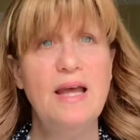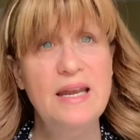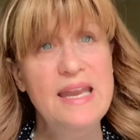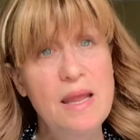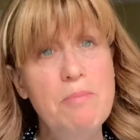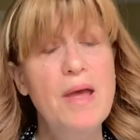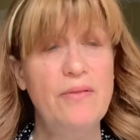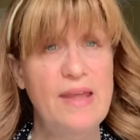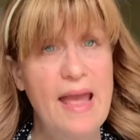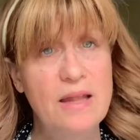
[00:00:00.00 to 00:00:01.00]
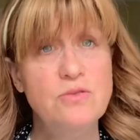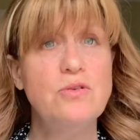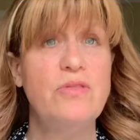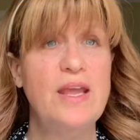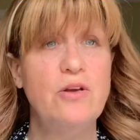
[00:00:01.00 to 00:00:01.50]
a nib at the end so
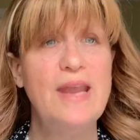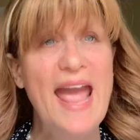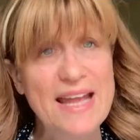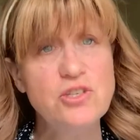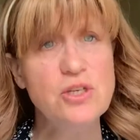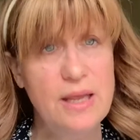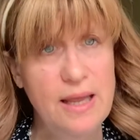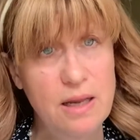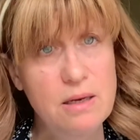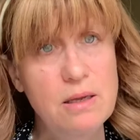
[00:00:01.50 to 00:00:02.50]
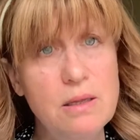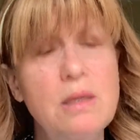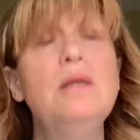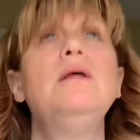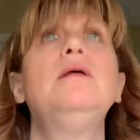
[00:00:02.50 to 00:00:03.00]
they could etch in
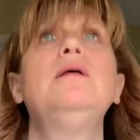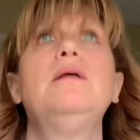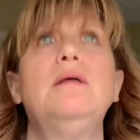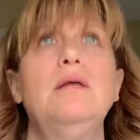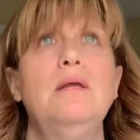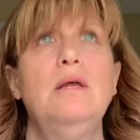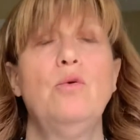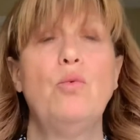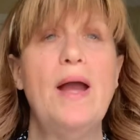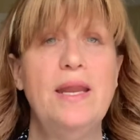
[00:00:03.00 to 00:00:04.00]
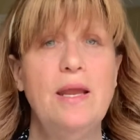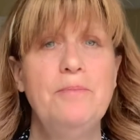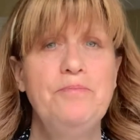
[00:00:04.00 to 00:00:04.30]
writing.